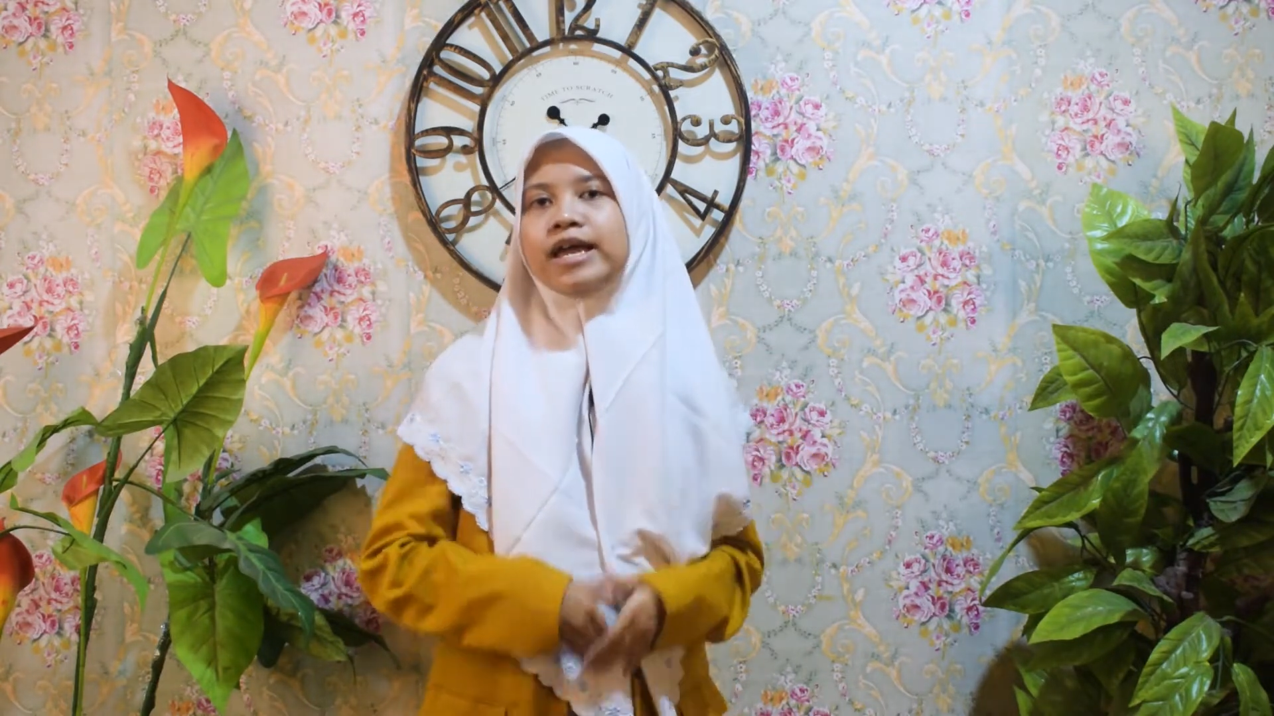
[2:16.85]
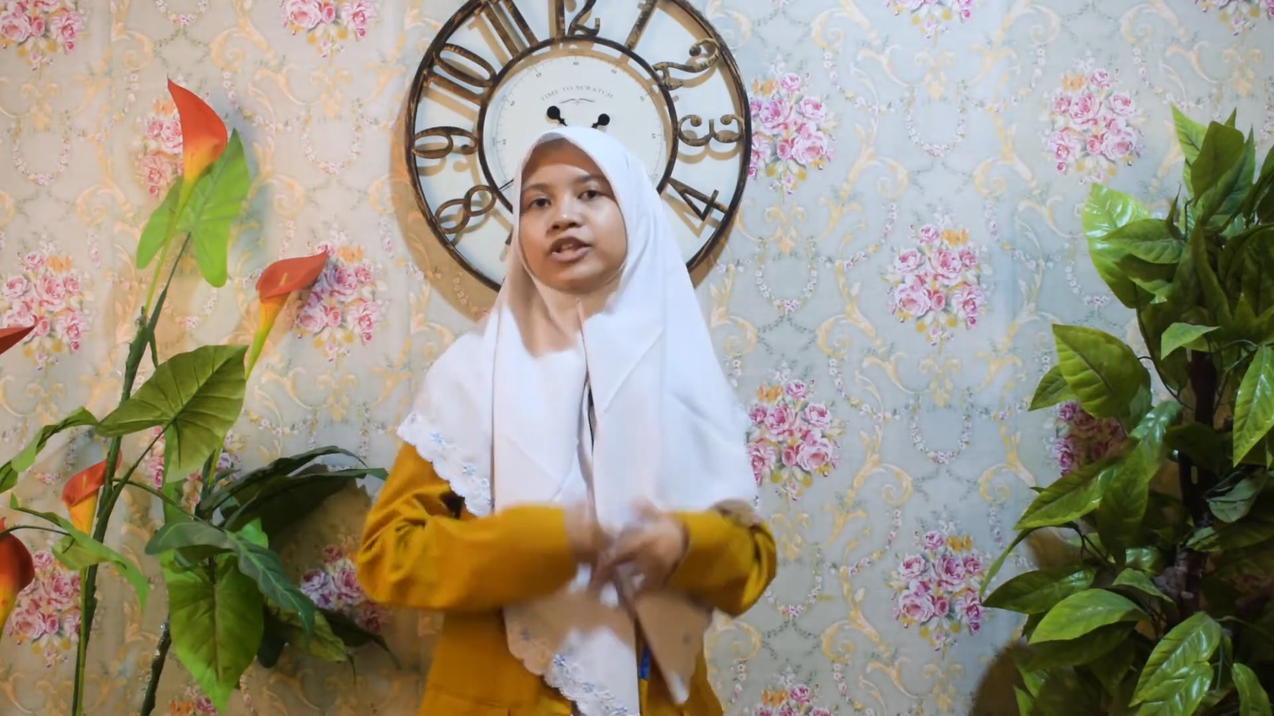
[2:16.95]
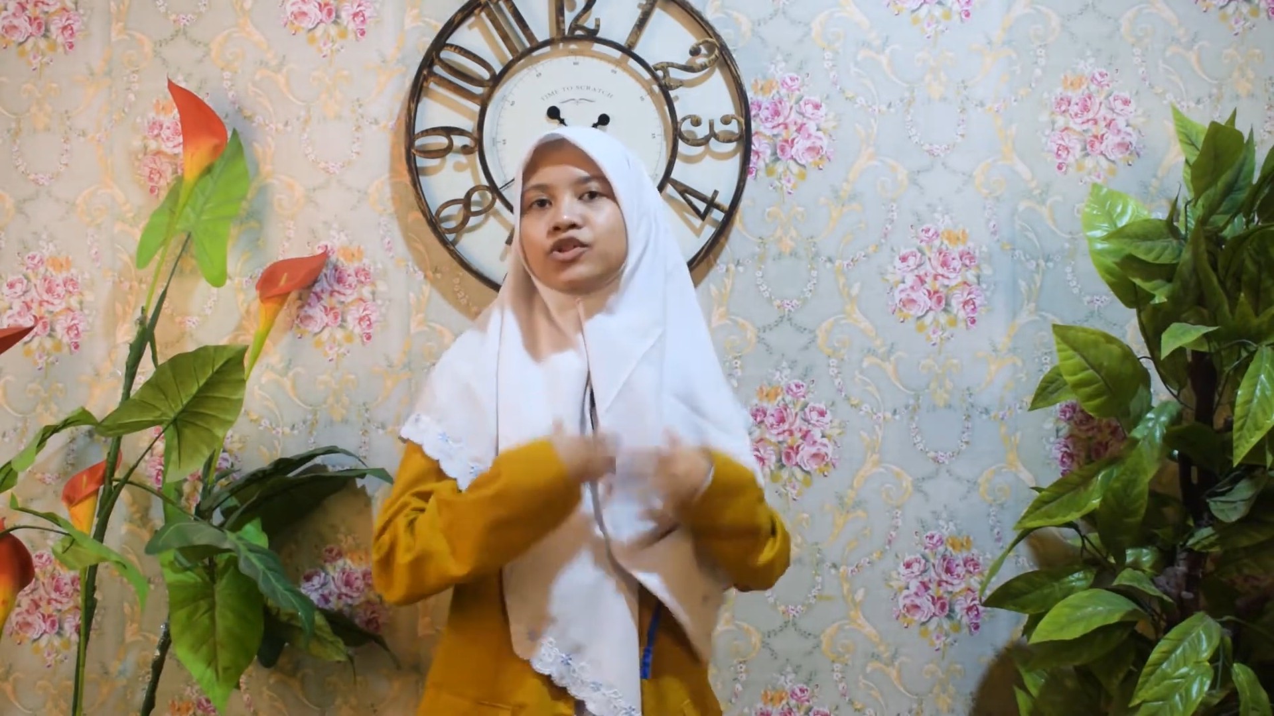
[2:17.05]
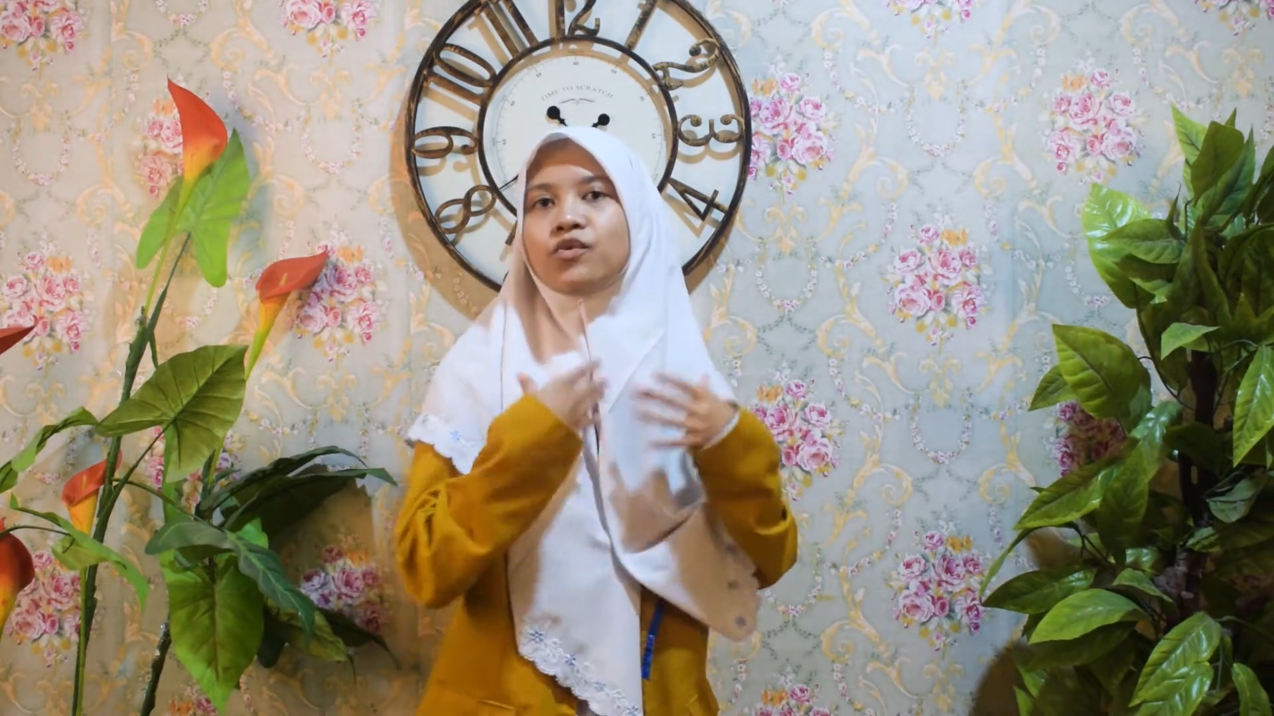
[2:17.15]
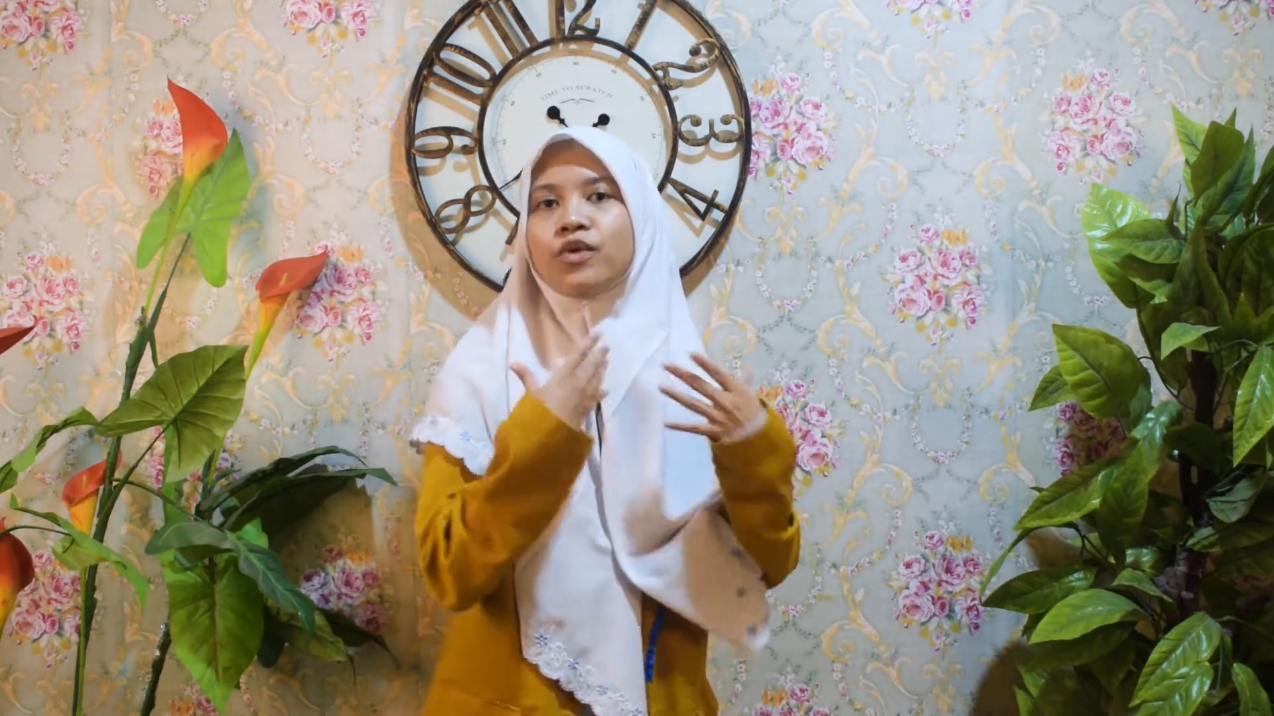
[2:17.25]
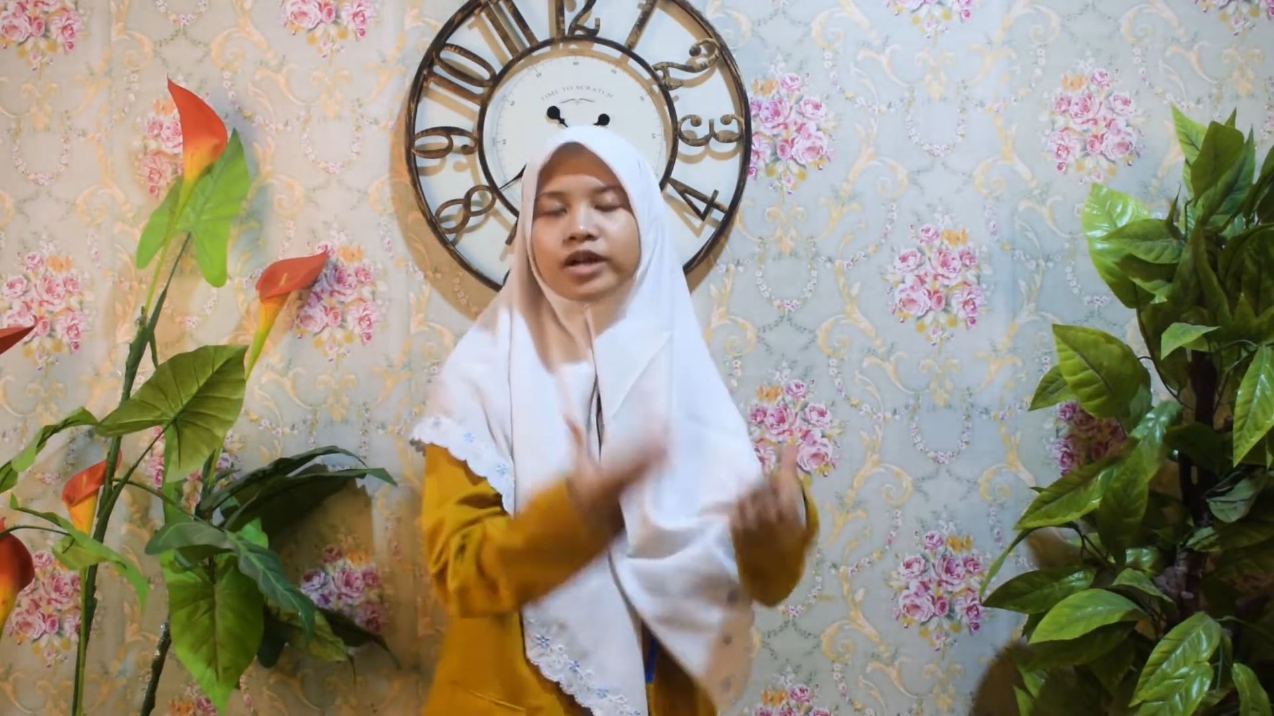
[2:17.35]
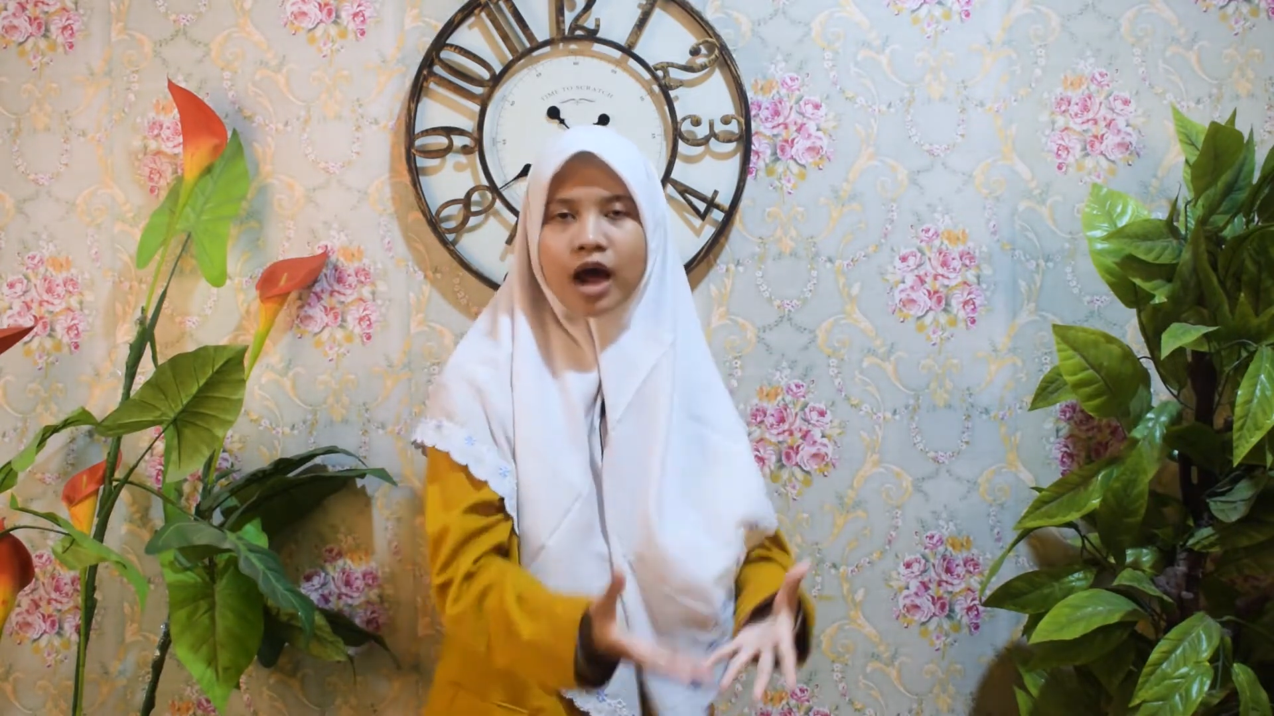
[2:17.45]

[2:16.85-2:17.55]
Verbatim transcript: is to work